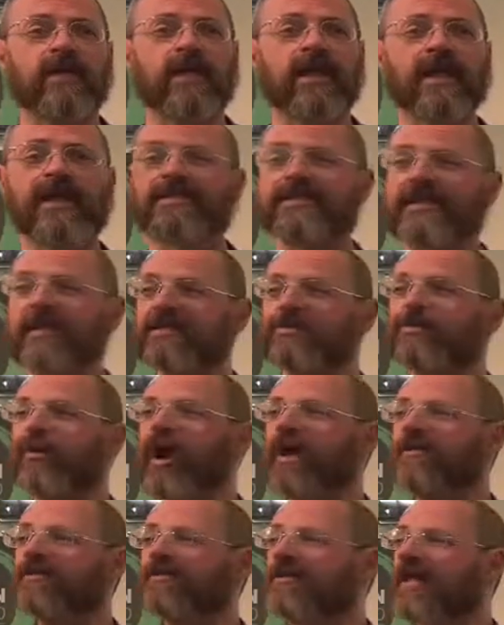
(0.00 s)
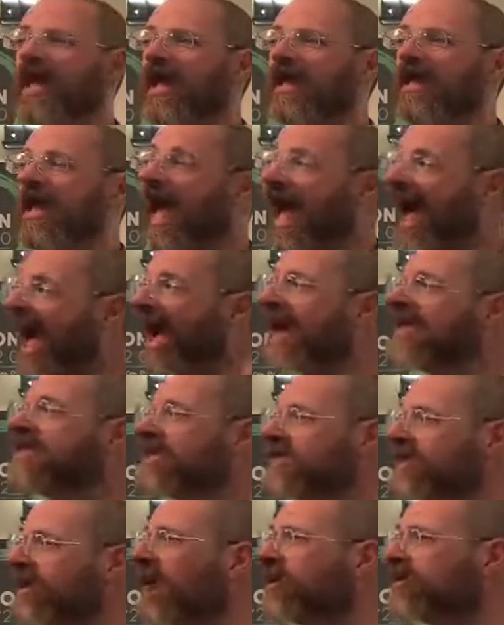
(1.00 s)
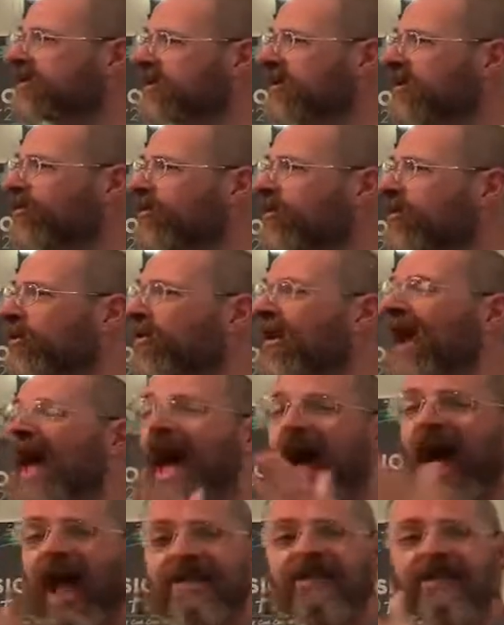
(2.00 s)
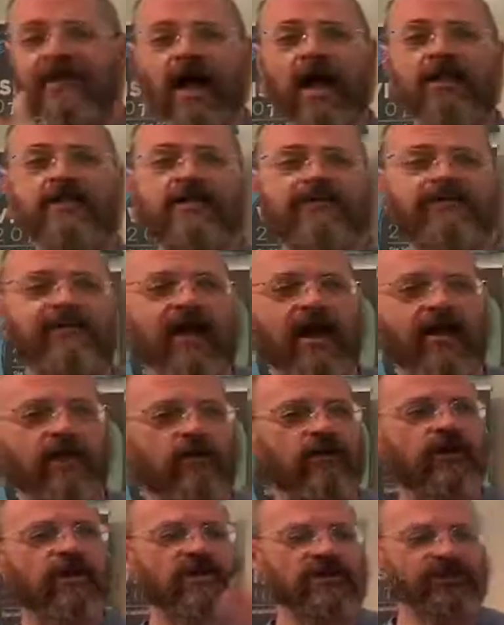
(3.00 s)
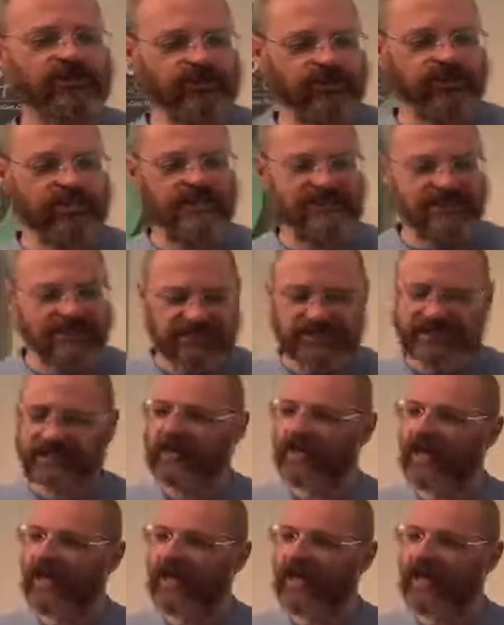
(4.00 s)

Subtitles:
it's his way of saying, I did not sleep with her. I did not defile her. She still